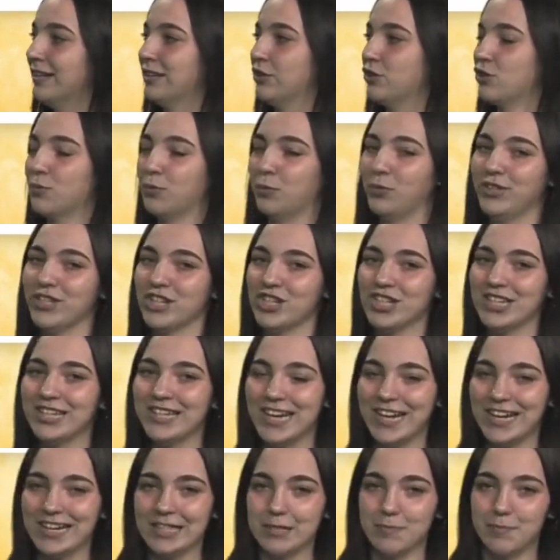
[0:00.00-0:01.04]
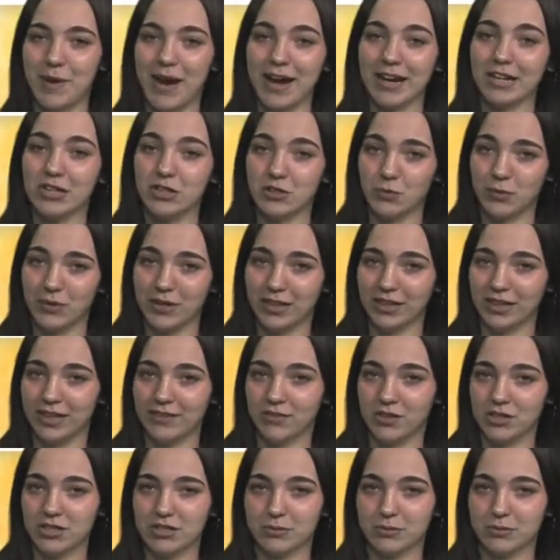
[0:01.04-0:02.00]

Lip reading: triple digit days back in 2011.